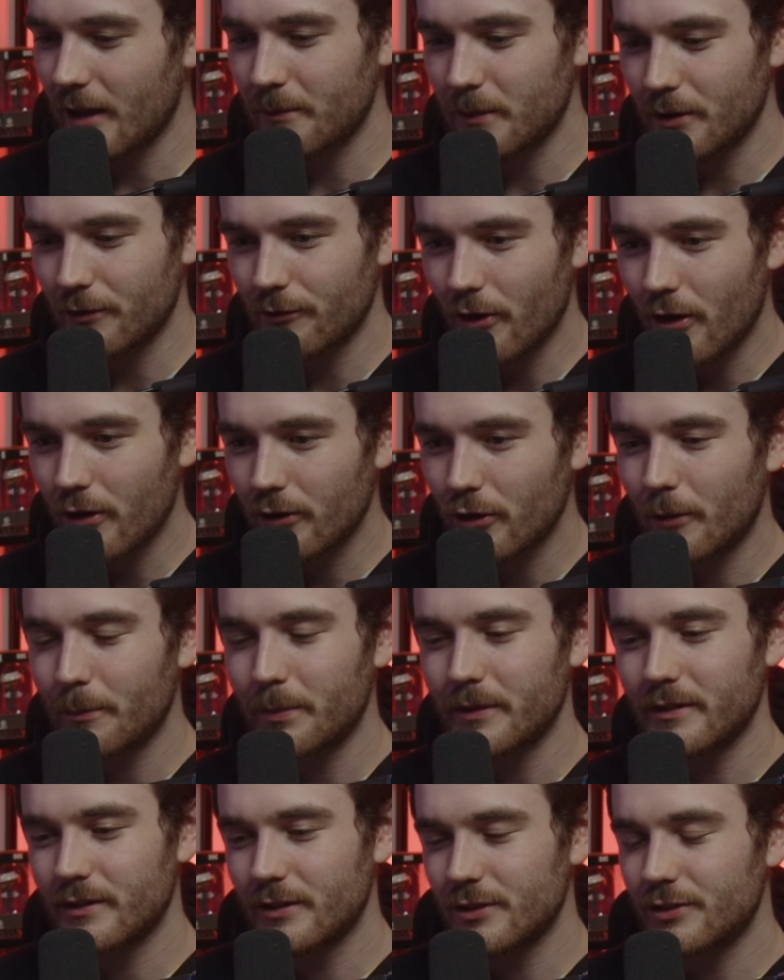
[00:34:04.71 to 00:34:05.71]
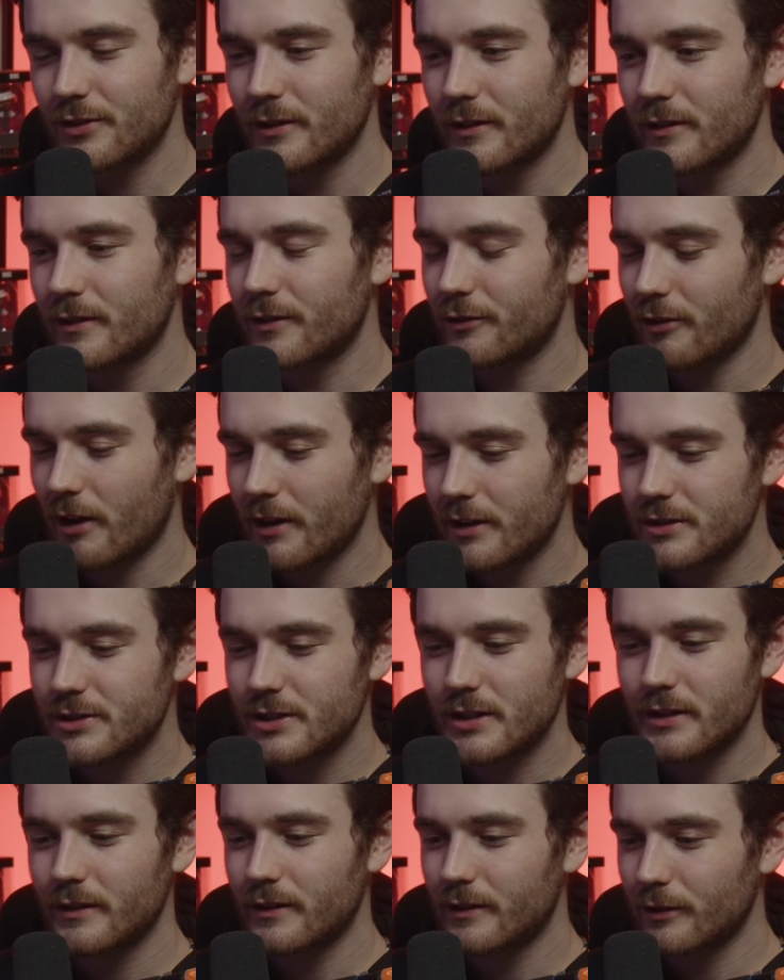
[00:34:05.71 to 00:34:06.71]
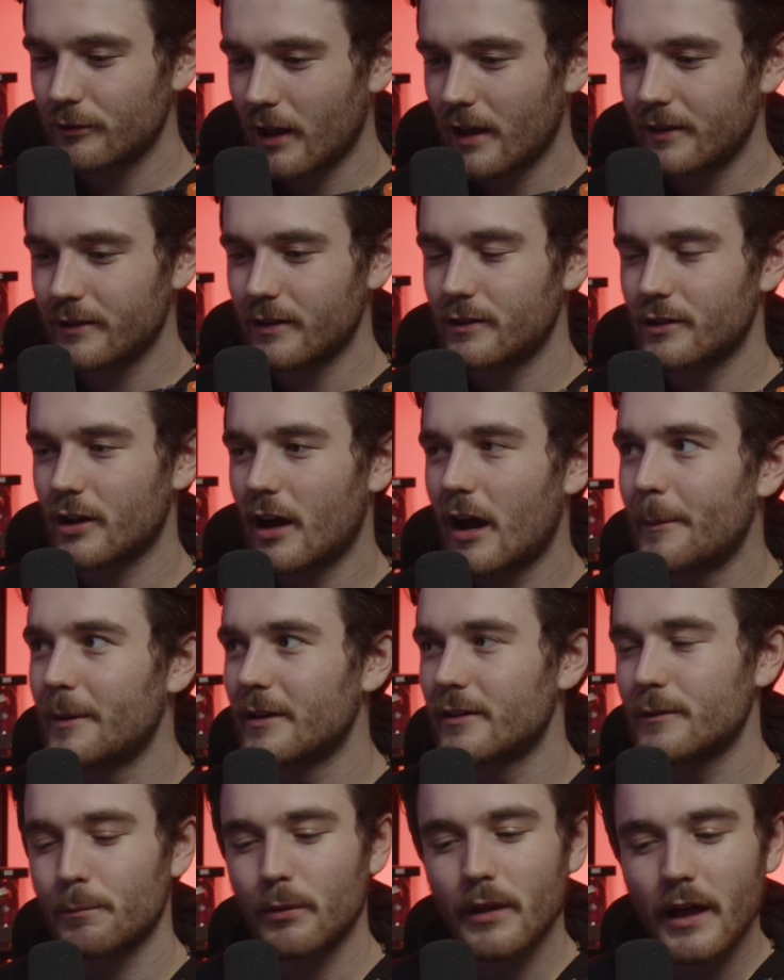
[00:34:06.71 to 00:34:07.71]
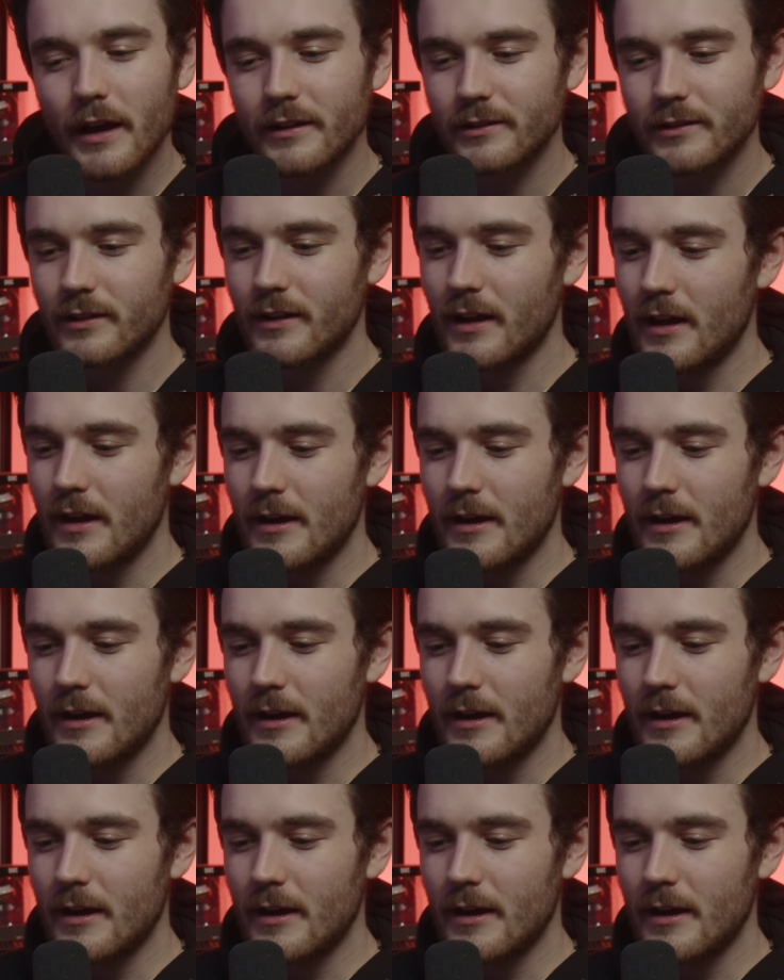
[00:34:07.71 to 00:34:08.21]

wrong. Composition, strategy, it still has its time and its place.